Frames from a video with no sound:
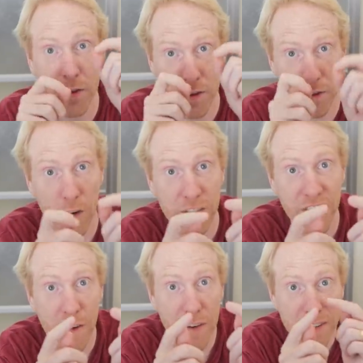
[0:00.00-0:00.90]
the
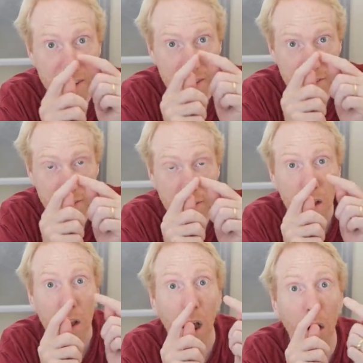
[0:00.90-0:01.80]
star's airy disks
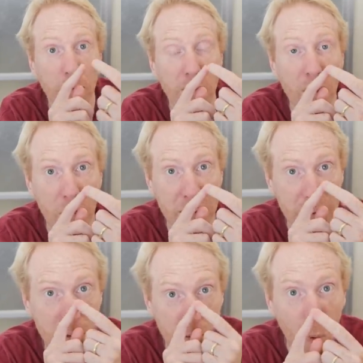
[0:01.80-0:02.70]
are very
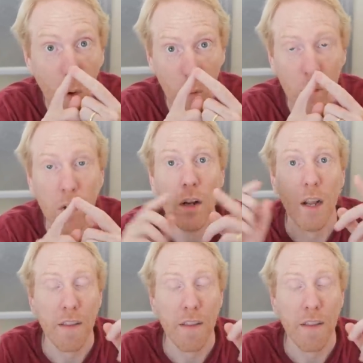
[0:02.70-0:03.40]
small,